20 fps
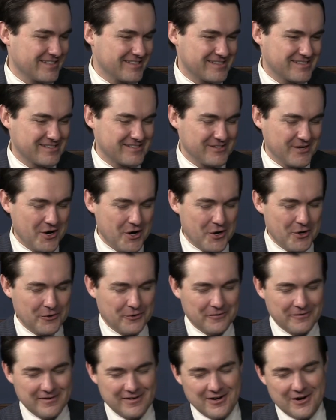
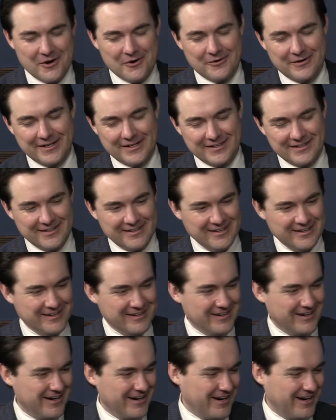So going uh,